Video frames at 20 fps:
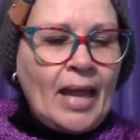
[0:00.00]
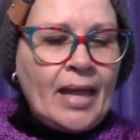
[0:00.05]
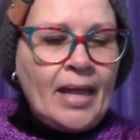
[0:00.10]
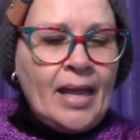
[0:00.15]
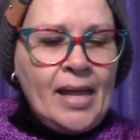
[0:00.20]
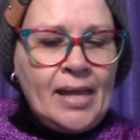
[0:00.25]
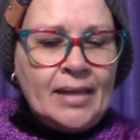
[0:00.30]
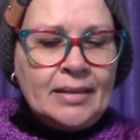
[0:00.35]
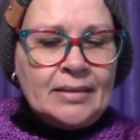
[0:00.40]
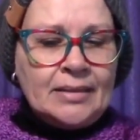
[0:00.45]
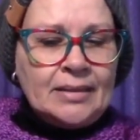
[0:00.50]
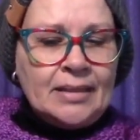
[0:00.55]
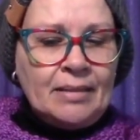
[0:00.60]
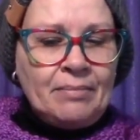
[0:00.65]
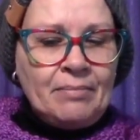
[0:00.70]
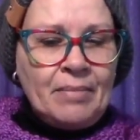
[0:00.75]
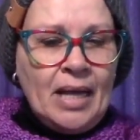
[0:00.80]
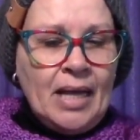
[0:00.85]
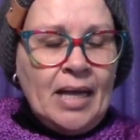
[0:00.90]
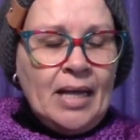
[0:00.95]
And
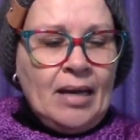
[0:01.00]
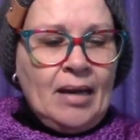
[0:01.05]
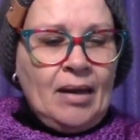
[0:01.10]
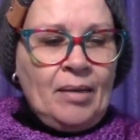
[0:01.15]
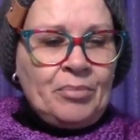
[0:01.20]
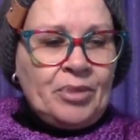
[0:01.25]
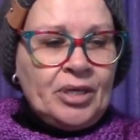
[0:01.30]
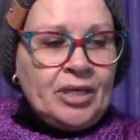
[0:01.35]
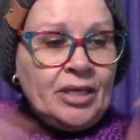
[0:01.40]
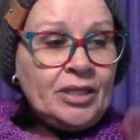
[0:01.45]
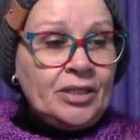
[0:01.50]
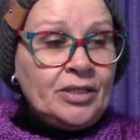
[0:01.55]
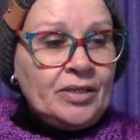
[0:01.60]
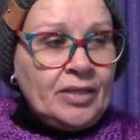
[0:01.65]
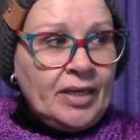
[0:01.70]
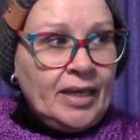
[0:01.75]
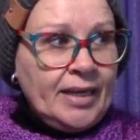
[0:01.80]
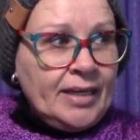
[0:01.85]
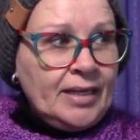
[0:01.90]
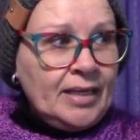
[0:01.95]
I'm going to do
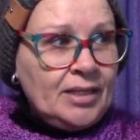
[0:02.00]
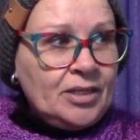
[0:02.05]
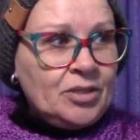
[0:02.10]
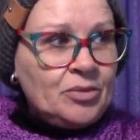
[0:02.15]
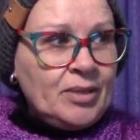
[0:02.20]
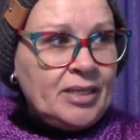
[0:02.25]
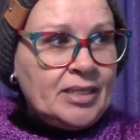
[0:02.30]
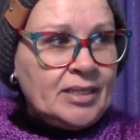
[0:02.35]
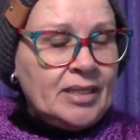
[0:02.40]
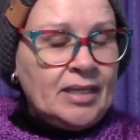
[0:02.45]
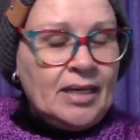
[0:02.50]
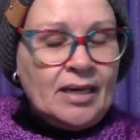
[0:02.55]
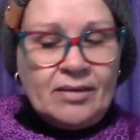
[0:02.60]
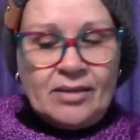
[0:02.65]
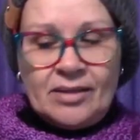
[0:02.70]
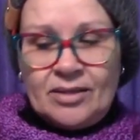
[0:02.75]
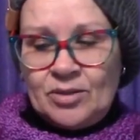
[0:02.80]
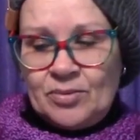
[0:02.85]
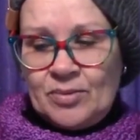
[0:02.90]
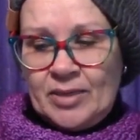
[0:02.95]
the Henley sweater now.
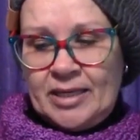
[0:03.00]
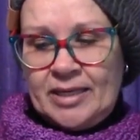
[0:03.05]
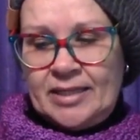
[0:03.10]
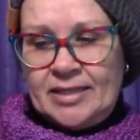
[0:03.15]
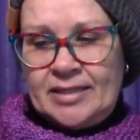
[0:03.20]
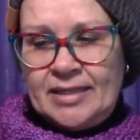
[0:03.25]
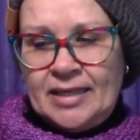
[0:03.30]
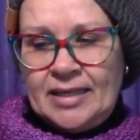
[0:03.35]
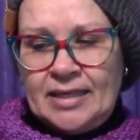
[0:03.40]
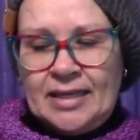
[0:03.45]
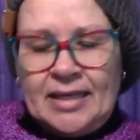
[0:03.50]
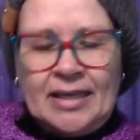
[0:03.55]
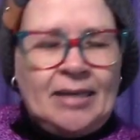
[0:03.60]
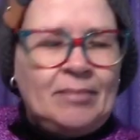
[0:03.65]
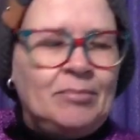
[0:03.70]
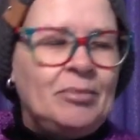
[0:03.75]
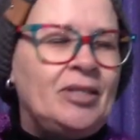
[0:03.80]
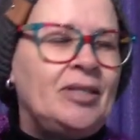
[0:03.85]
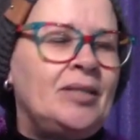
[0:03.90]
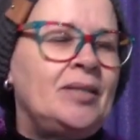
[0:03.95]
This one is done and
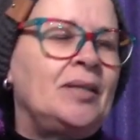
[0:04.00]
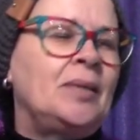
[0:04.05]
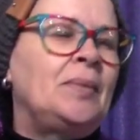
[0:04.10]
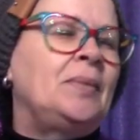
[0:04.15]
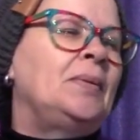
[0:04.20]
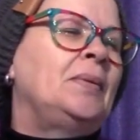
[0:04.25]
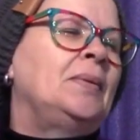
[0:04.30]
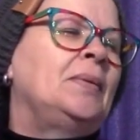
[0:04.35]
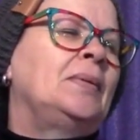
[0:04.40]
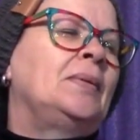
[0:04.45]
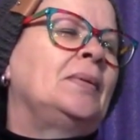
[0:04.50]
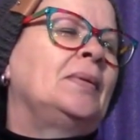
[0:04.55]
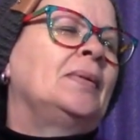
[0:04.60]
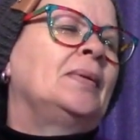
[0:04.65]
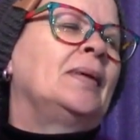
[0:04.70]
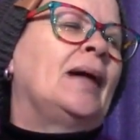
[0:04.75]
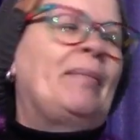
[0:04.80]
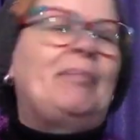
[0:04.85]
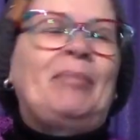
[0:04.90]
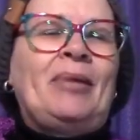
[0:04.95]
I'm
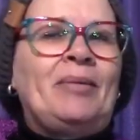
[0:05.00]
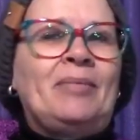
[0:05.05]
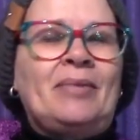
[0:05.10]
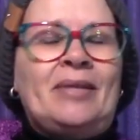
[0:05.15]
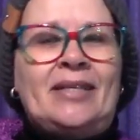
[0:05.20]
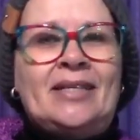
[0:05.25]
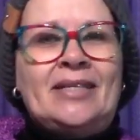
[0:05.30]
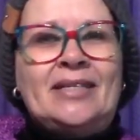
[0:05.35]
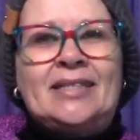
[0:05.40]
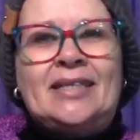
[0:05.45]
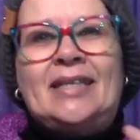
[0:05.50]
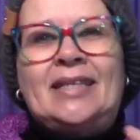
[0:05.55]
so happy with it.